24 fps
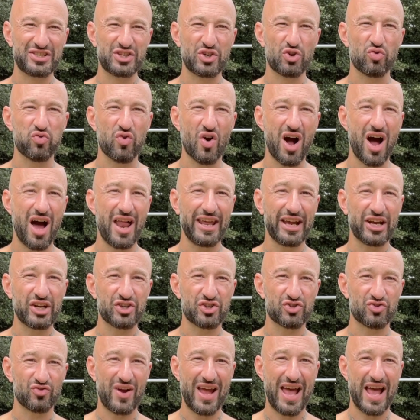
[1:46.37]
chronic
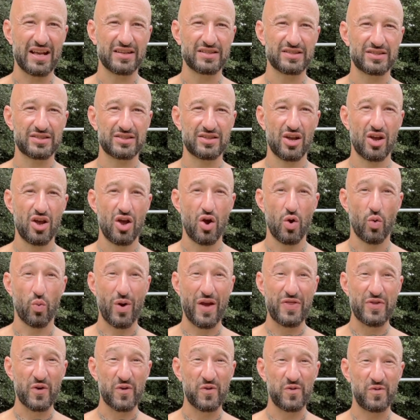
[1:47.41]
stress,
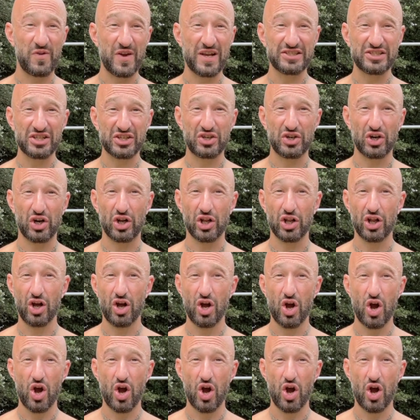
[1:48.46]
whether physical